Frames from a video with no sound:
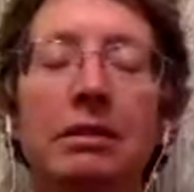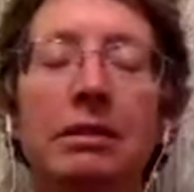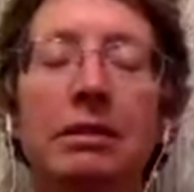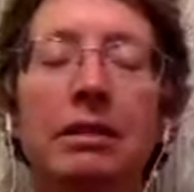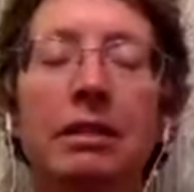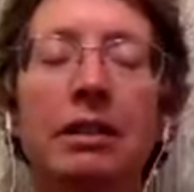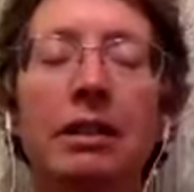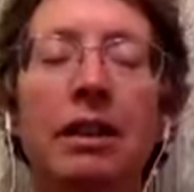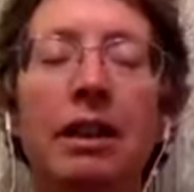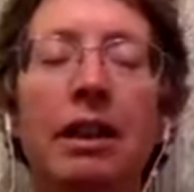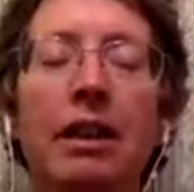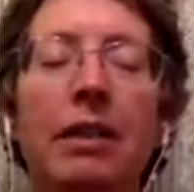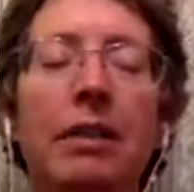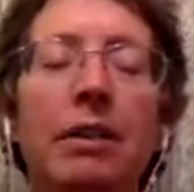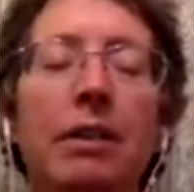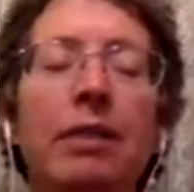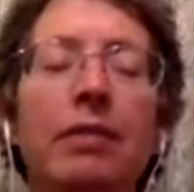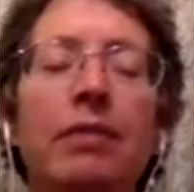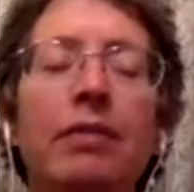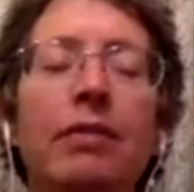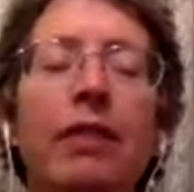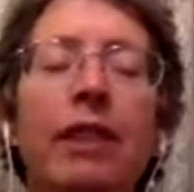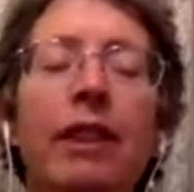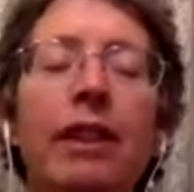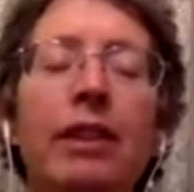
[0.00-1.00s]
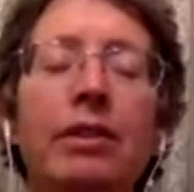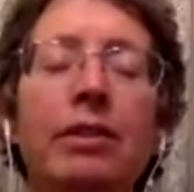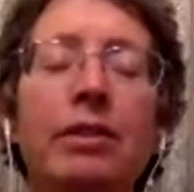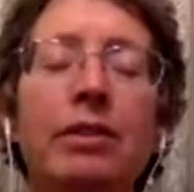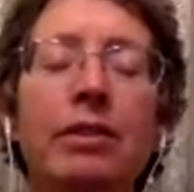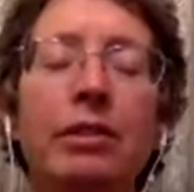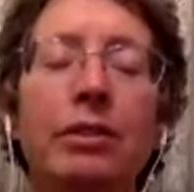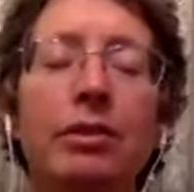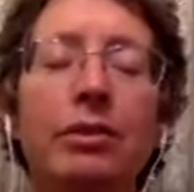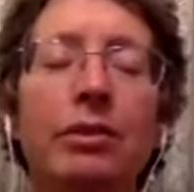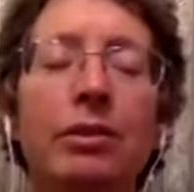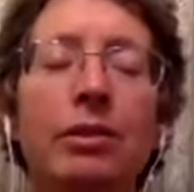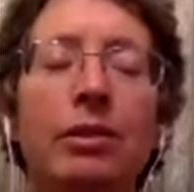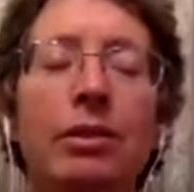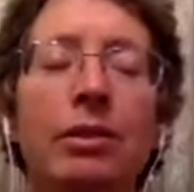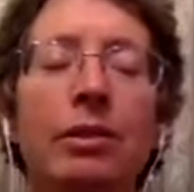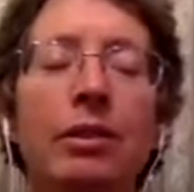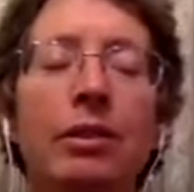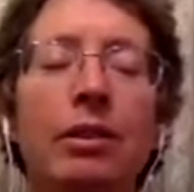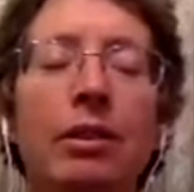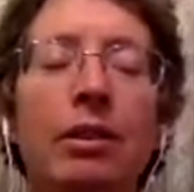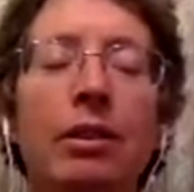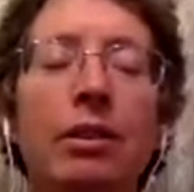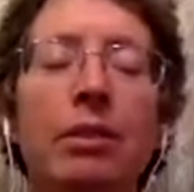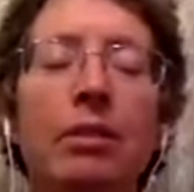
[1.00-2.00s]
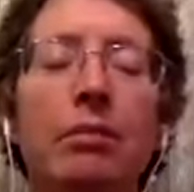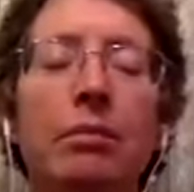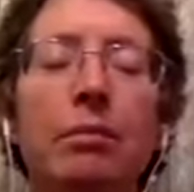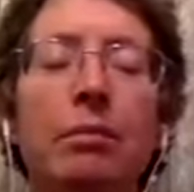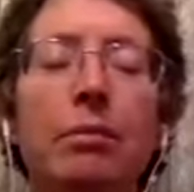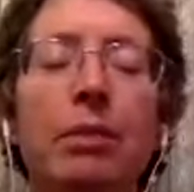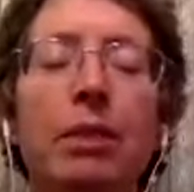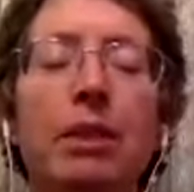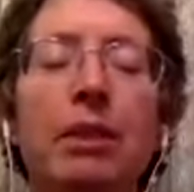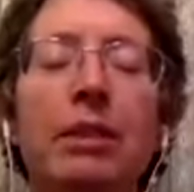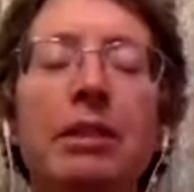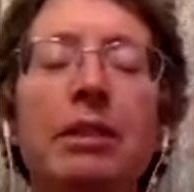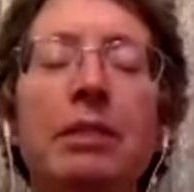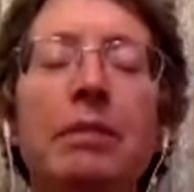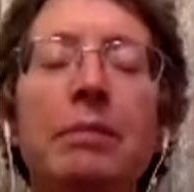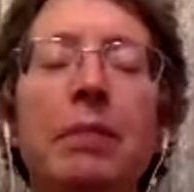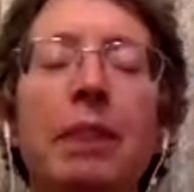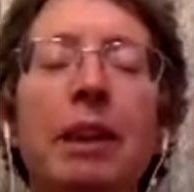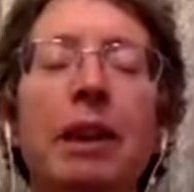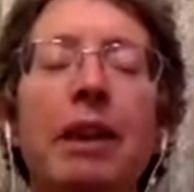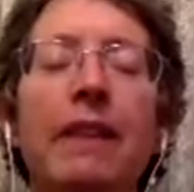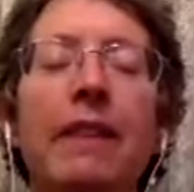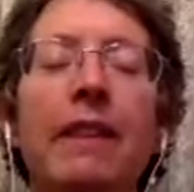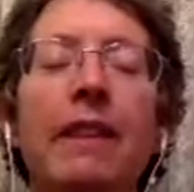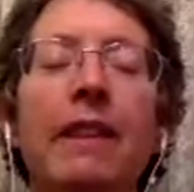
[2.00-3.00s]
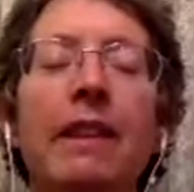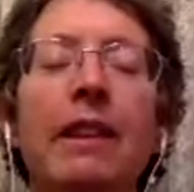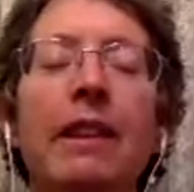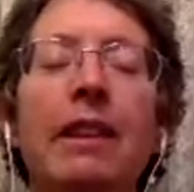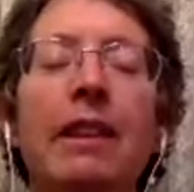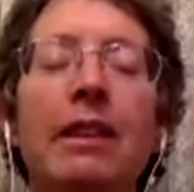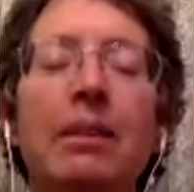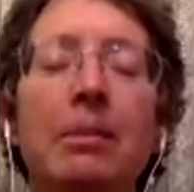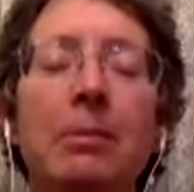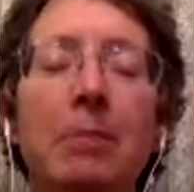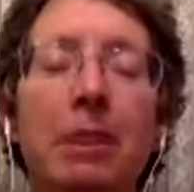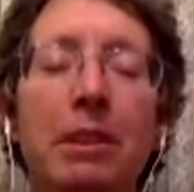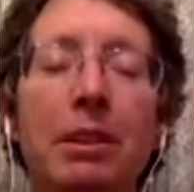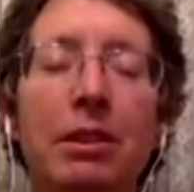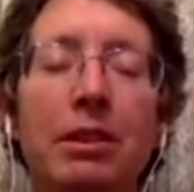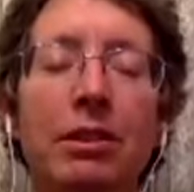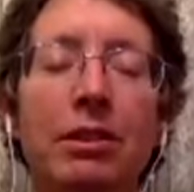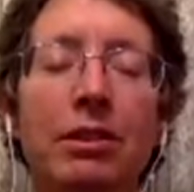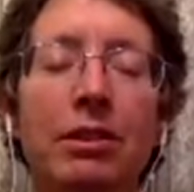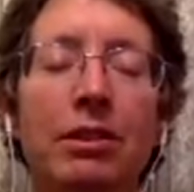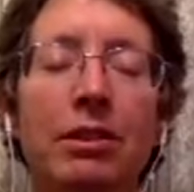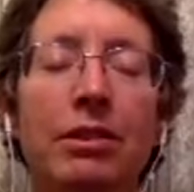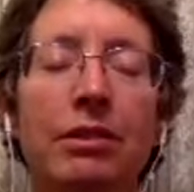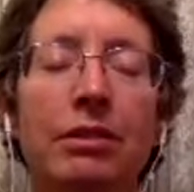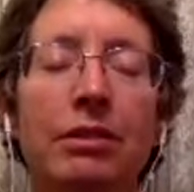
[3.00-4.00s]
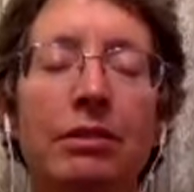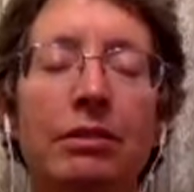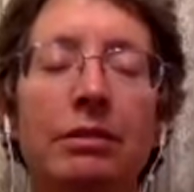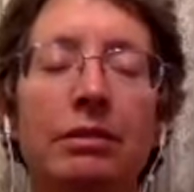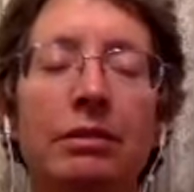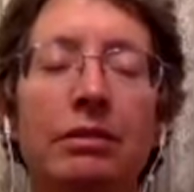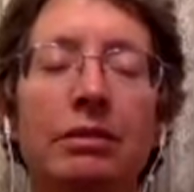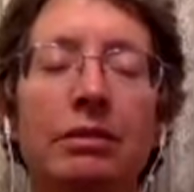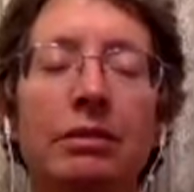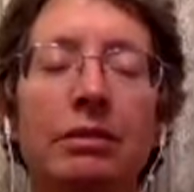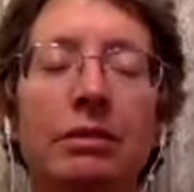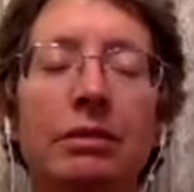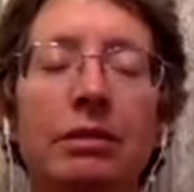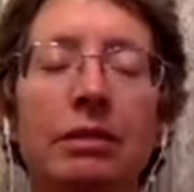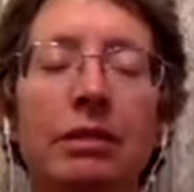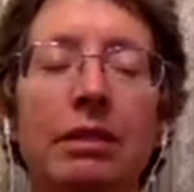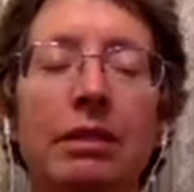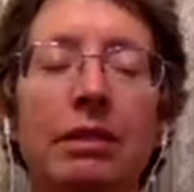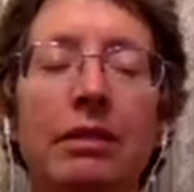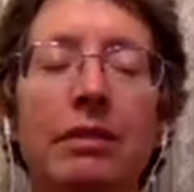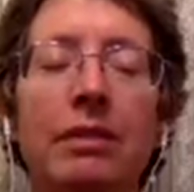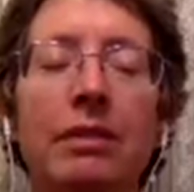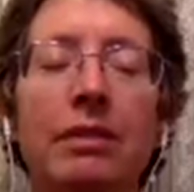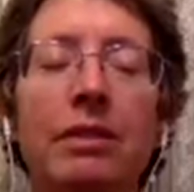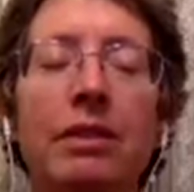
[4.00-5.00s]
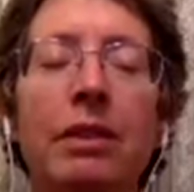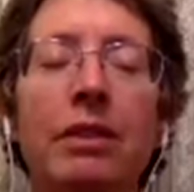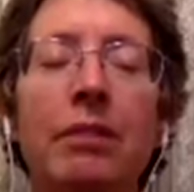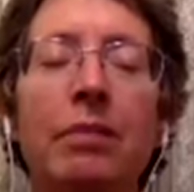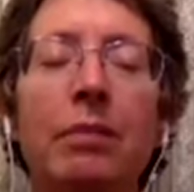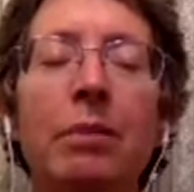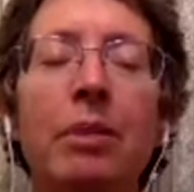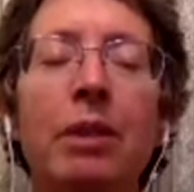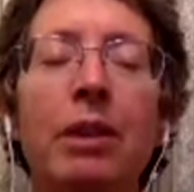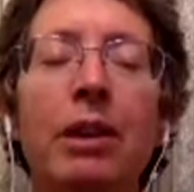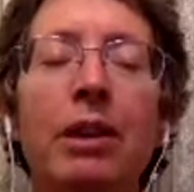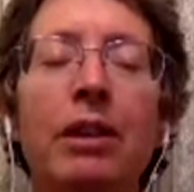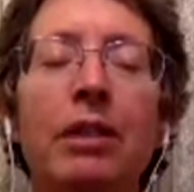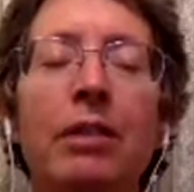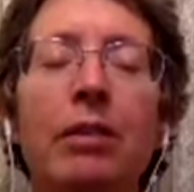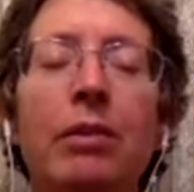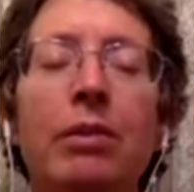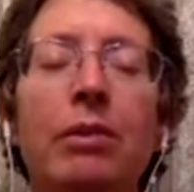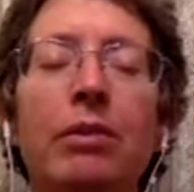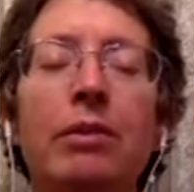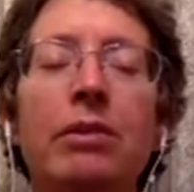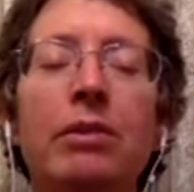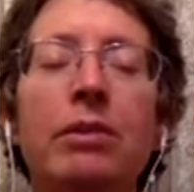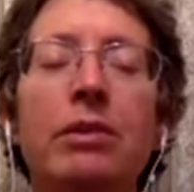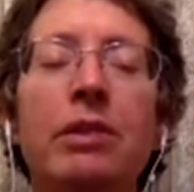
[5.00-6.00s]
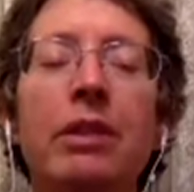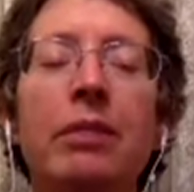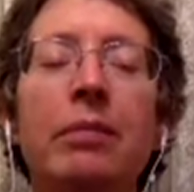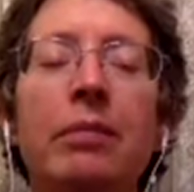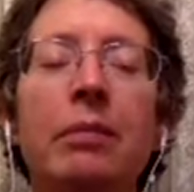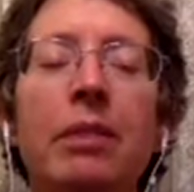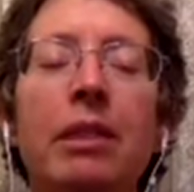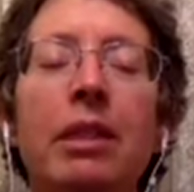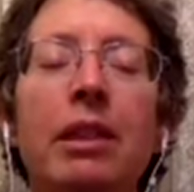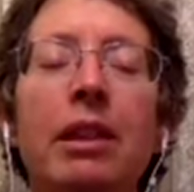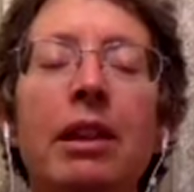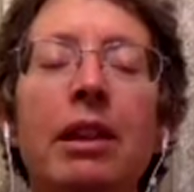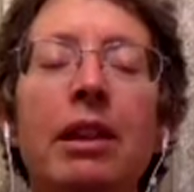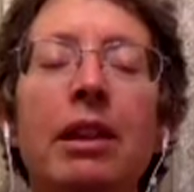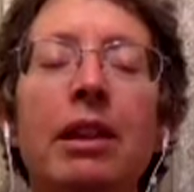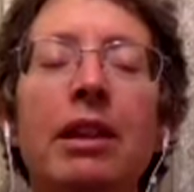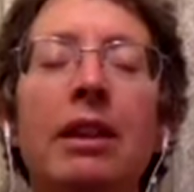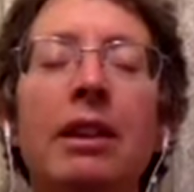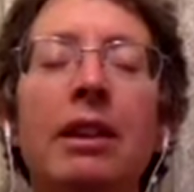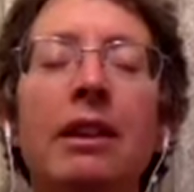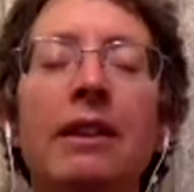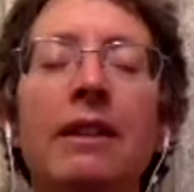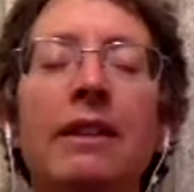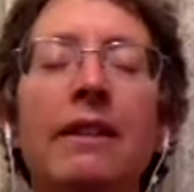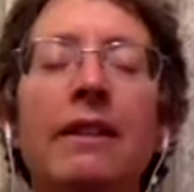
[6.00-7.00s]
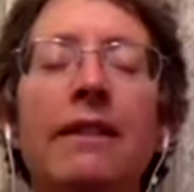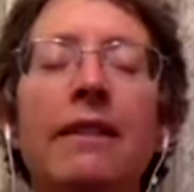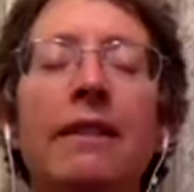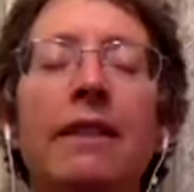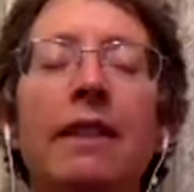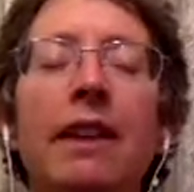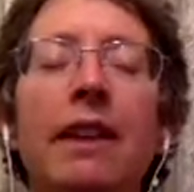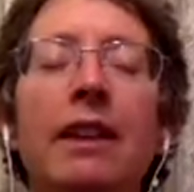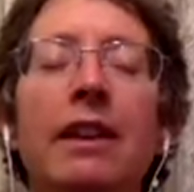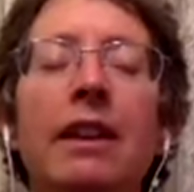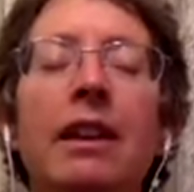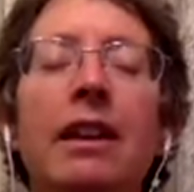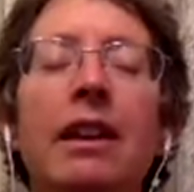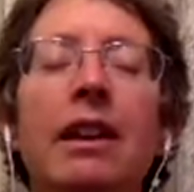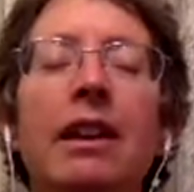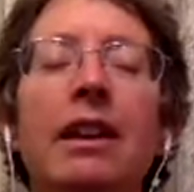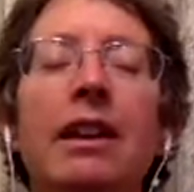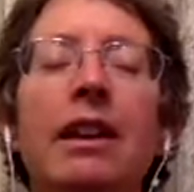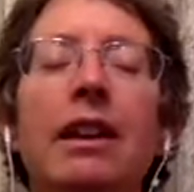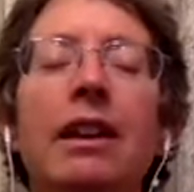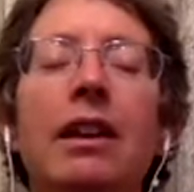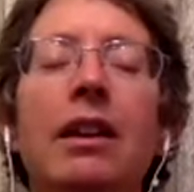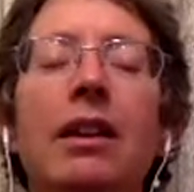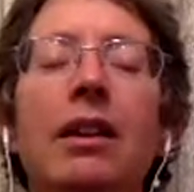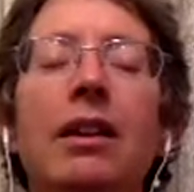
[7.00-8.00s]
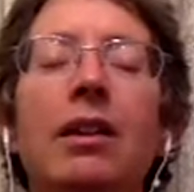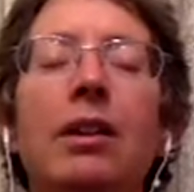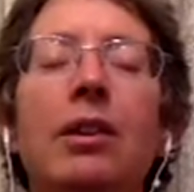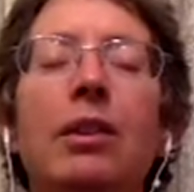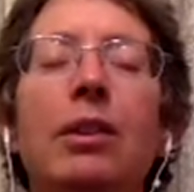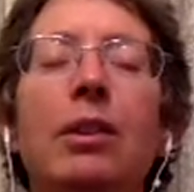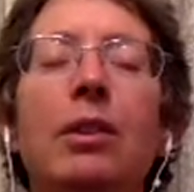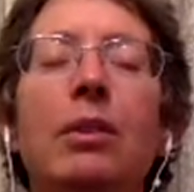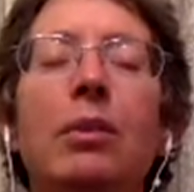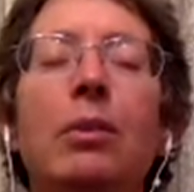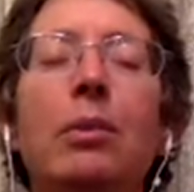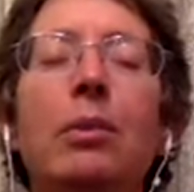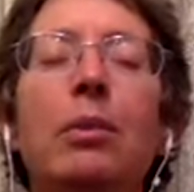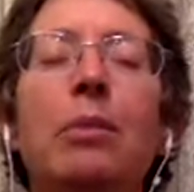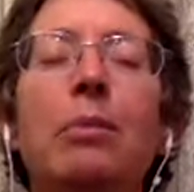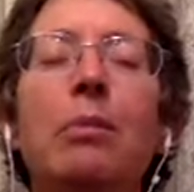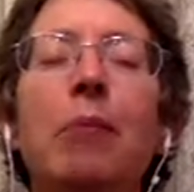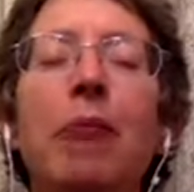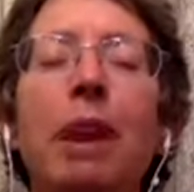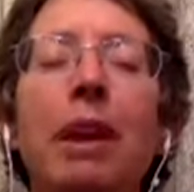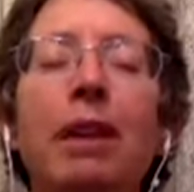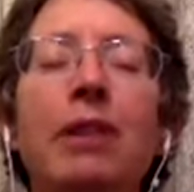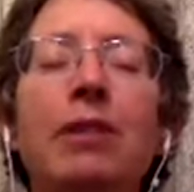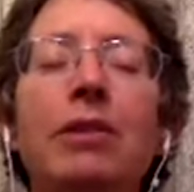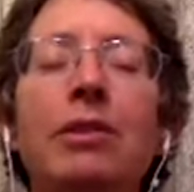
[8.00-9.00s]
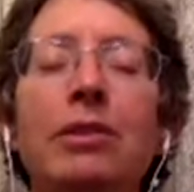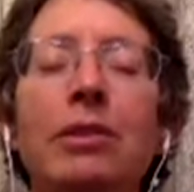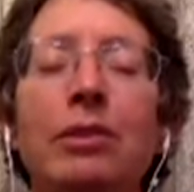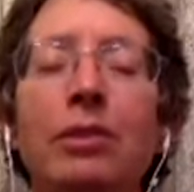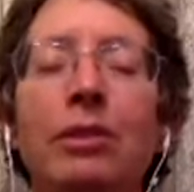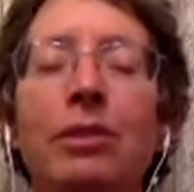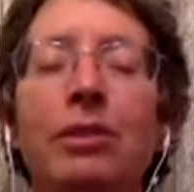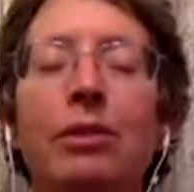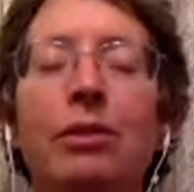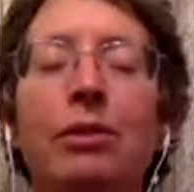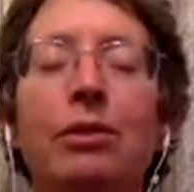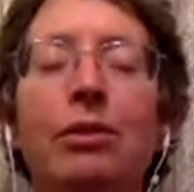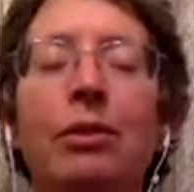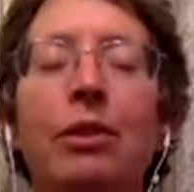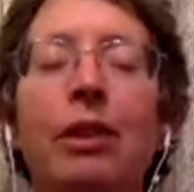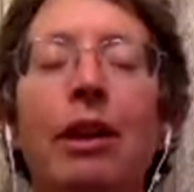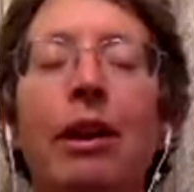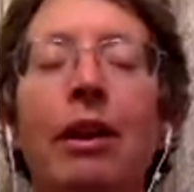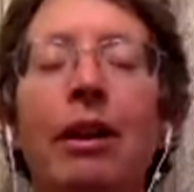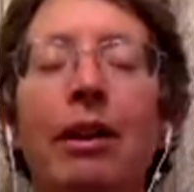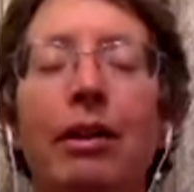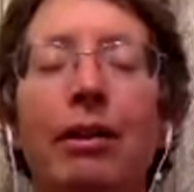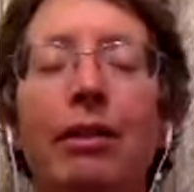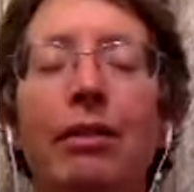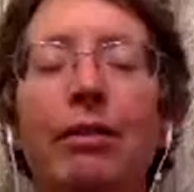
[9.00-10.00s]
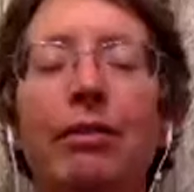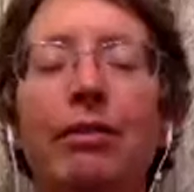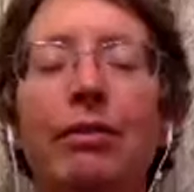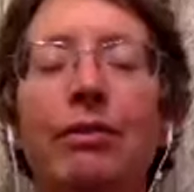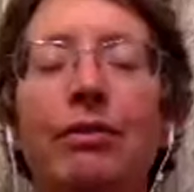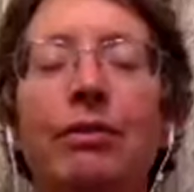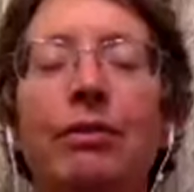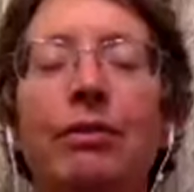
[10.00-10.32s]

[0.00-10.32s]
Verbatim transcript: And I invite you to bring to mind the image of someone or something that reminds you of